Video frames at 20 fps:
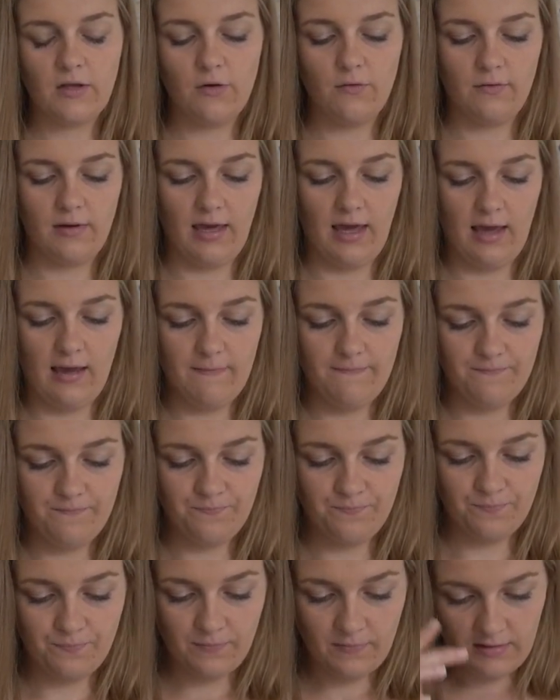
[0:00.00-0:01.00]
Okay.
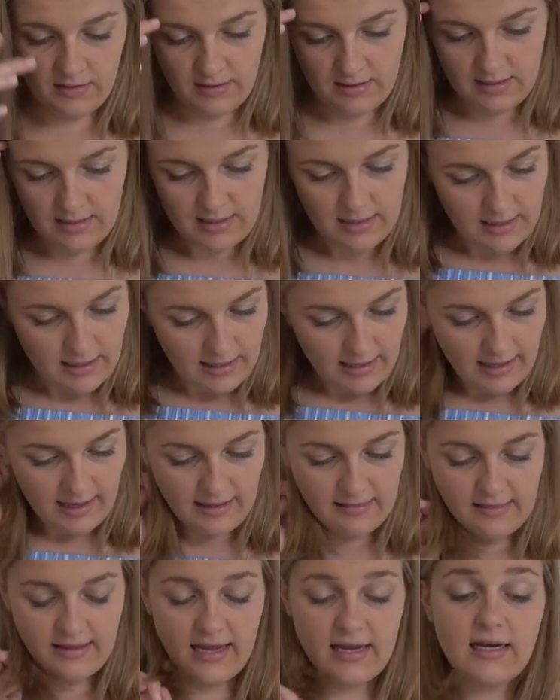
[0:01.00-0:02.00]

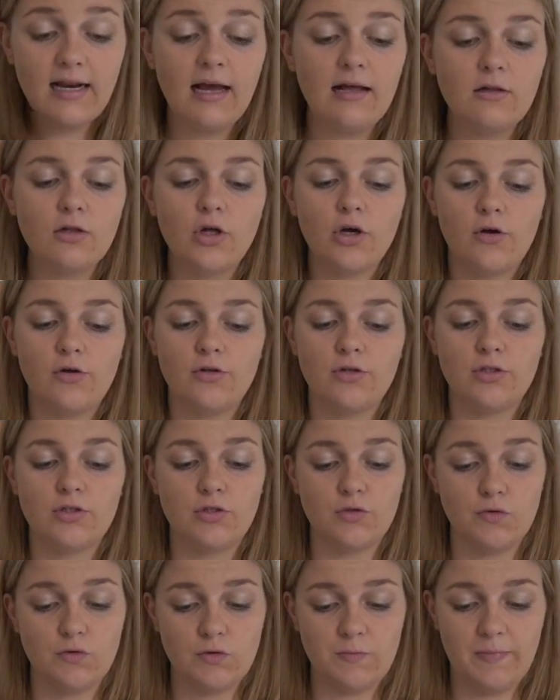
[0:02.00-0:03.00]
And then I'll go to the
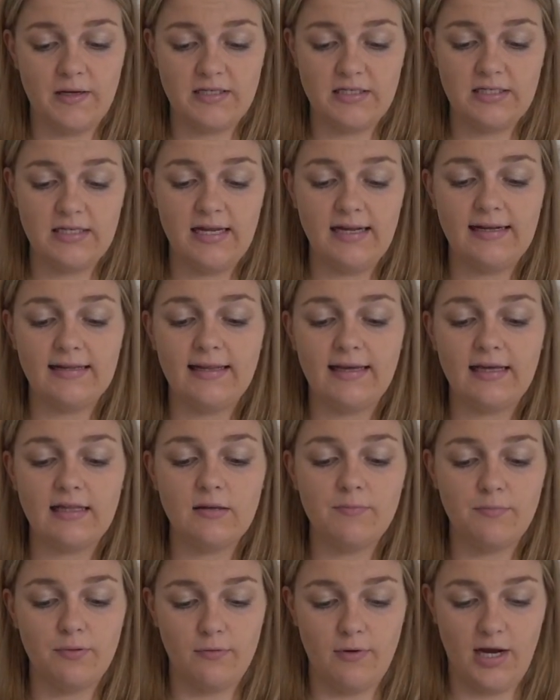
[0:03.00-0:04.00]
Tools button and click
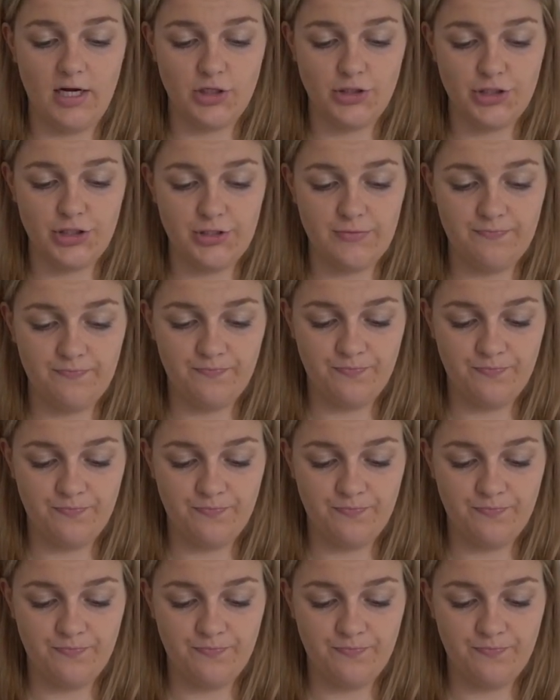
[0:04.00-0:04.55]
the brush.